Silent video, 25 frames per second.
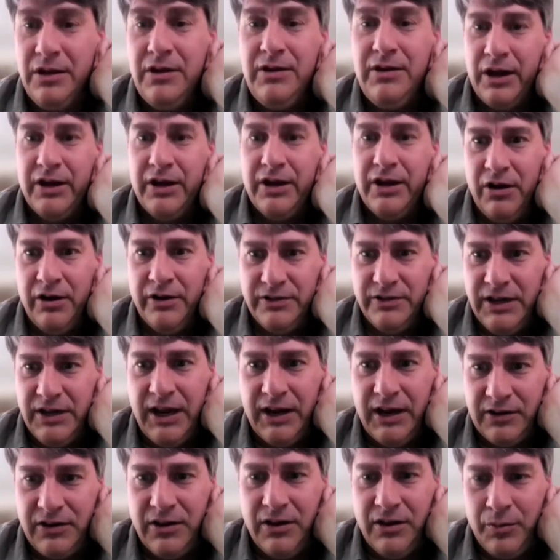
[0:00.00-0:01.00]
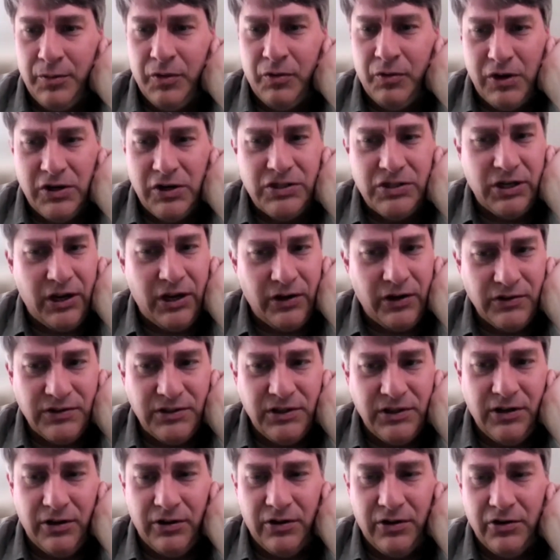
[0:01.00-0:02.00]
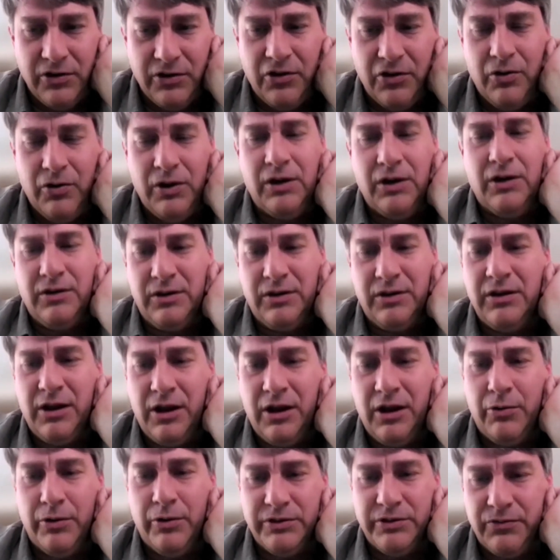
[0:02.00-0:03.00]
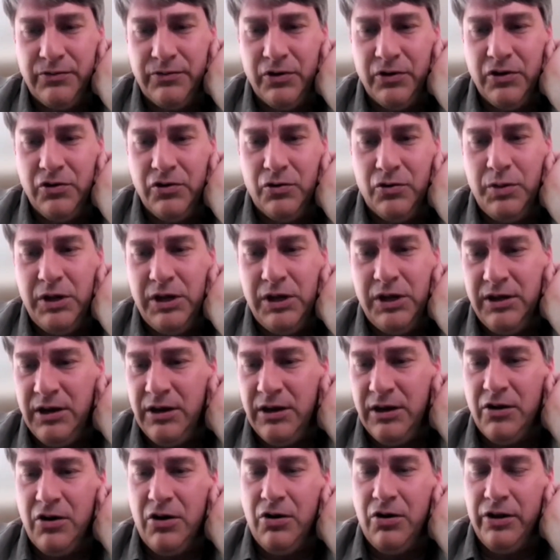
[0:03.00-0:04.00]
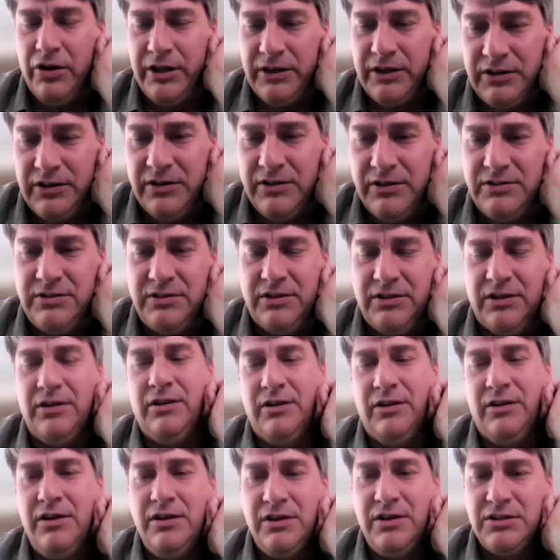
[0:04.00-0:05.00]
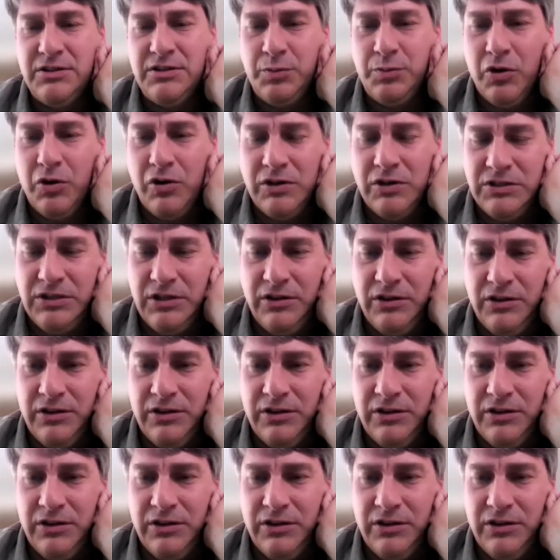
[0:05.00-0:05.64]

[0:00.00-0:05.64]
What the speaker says: I contact them and reach out and see how they're doing. How was it for you being in a call like this and experiencing